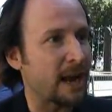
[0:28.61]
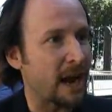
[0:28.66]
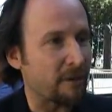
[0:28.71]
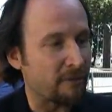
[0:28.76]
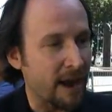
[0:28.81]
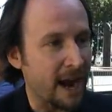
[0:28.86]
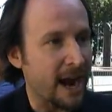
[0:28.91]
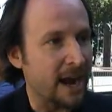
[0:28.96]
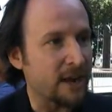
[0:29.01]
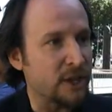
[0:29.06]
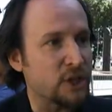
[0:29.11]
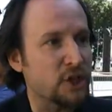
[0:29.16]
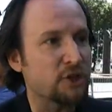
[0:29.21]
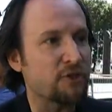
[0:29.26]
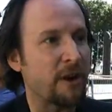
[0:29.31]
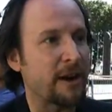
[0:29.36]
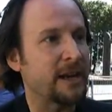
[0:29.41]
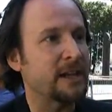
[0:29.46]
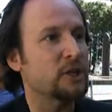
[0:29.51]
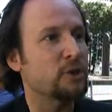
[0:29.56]
Iran. He's
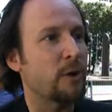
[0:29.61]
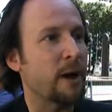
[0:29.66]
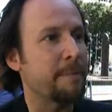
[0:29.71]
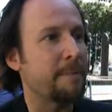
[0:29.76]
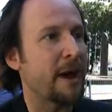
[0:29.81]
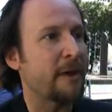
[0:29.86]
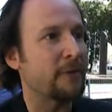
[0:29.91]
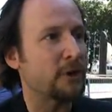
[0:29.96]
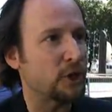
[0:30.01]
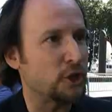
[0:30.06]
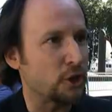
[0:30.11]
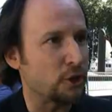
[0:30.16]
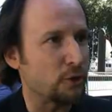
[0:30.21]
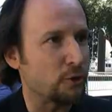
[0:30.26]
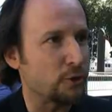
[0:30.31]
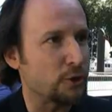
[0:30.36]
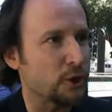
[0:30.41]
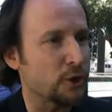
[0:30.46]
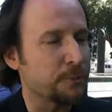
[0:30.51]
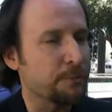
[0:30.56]
threatening to wipe out the
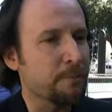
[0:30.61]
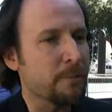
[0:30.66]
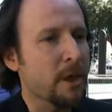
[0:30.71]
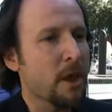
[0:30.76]
Jews.